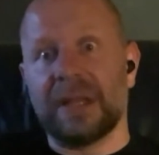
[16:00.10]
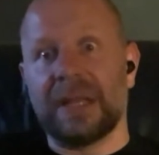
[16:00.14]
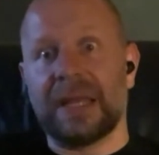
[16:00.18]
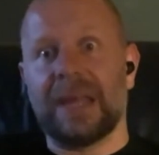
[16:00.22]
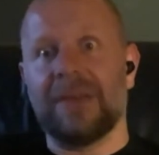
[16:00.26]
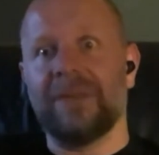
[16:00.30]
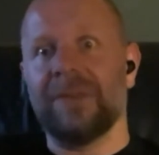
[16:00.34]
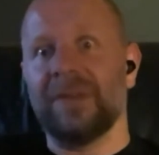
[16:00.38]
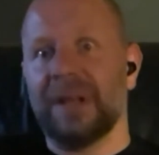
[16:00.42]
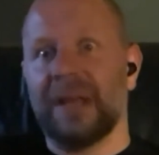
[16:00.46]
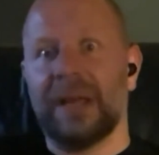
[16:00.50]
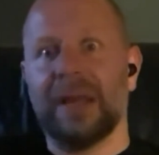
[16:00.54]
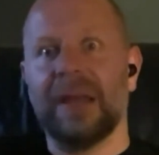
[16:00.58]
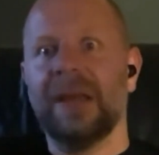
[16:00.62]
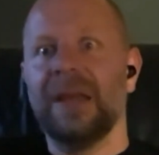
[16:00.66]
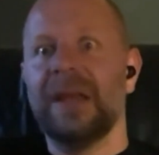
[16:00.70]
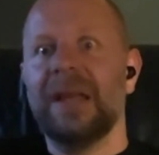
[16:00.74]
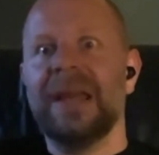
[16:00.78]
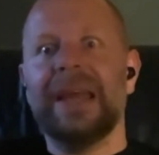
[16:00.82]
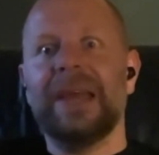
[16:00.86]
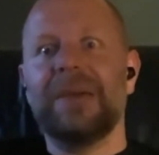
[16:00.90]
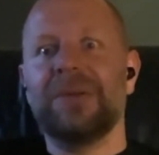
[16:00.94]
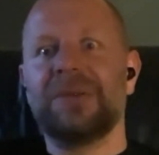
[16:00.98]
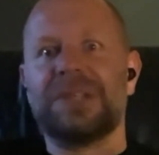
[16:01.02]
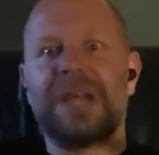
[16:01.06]
giving it.
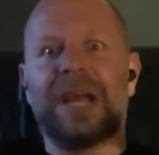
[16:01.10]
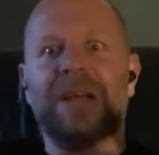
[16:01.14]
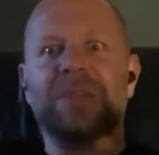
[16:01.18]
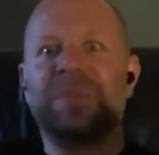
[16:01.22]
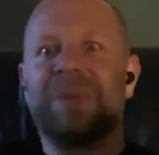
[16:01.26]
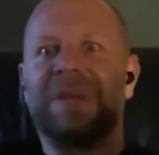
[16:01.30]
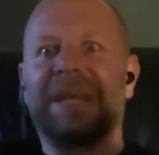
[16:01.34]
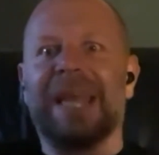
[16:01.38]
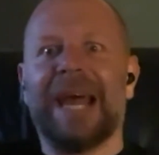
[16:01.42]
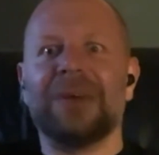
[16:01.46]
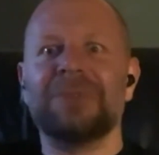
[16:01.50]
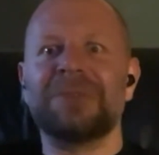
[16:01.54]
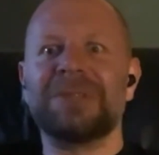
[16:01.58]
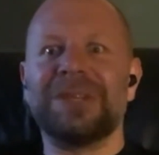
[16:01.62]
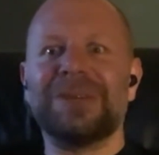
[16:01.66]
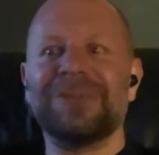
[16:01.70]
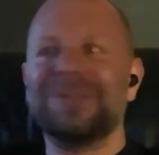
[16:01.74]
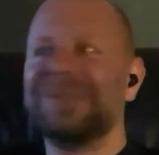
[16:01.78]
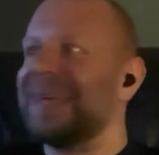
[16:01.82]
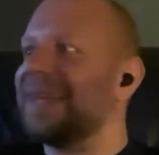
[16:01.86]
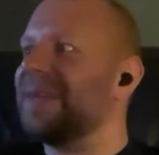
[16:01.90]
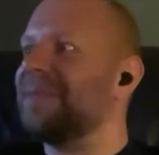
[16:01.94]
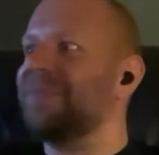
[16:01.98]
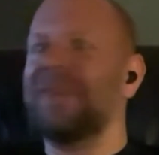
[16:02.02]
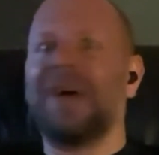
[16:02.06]
It was Charles Bukowski who
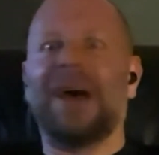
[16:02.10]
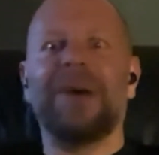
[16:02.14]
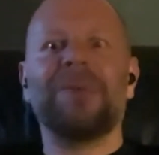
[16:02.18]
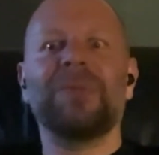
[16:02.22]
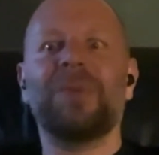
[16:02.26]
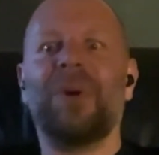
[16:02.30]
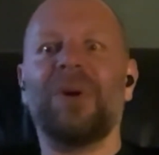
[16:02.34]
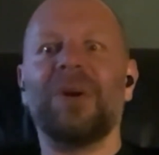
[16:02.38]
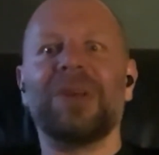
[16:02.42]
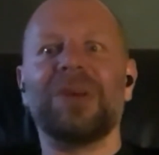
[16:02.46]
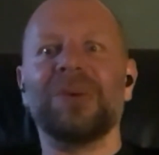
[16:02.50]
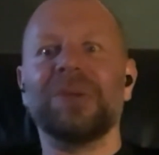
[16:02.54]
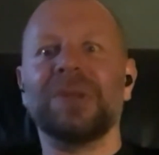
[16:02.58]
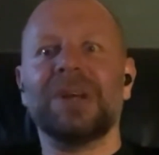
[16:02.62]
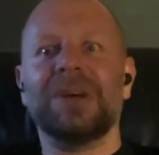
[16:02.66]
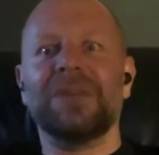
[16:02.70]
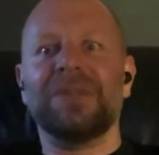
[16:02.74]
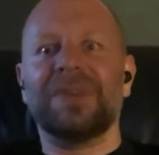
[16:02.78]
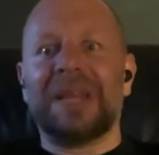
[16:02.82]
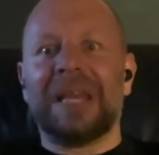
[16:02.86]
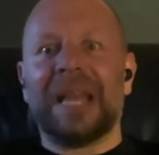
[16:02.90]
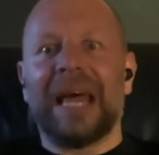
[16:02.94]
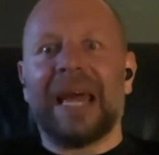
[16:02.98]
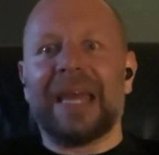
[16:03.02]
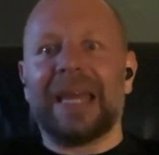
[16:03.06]
said, find what you
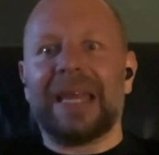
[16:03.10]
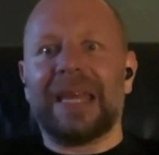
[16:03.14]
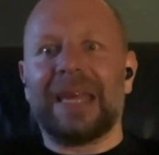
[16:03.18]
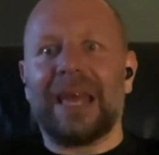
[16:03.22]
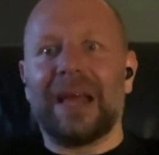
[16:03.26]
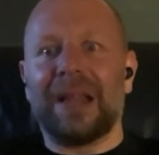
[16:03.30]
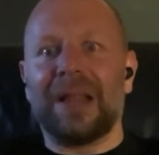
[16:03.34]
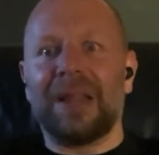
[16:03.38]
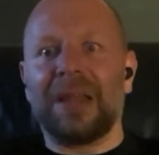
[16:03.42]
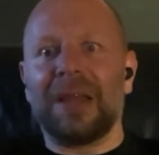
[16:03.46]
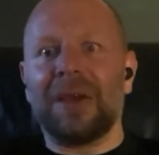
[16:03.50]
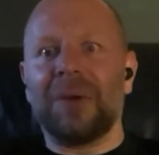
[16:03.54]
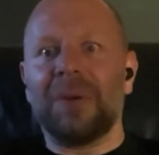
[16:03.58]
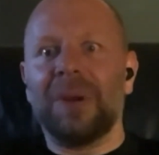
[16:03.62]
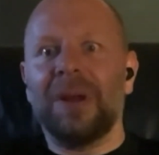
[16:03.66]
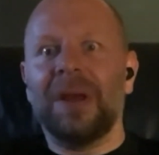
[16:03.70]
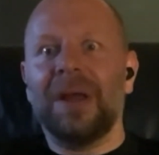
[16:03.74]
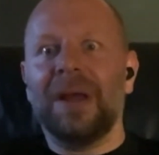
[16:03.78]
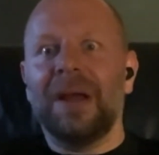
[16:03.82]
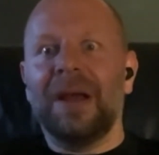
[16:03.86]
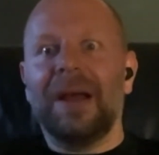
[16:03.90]
love and let it kill you.